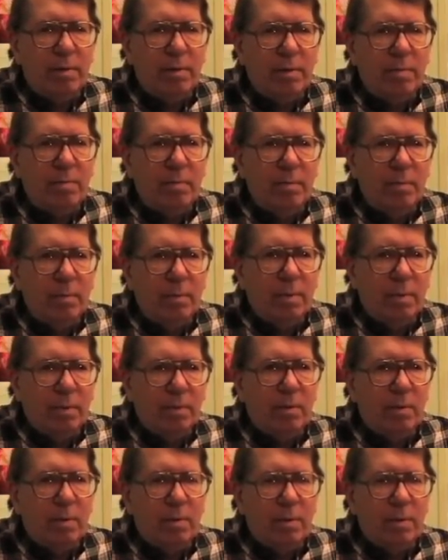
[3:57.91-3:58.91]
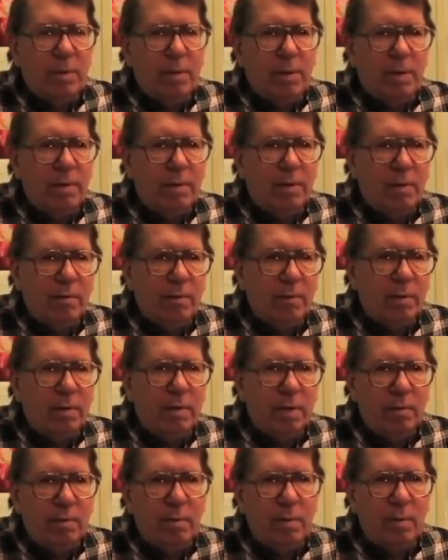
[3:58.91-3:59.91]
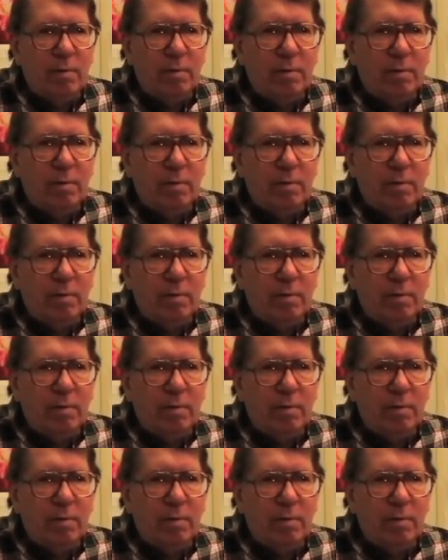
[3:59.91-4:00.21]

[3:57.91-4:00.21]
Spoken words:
which Hindry was nice enough to send me a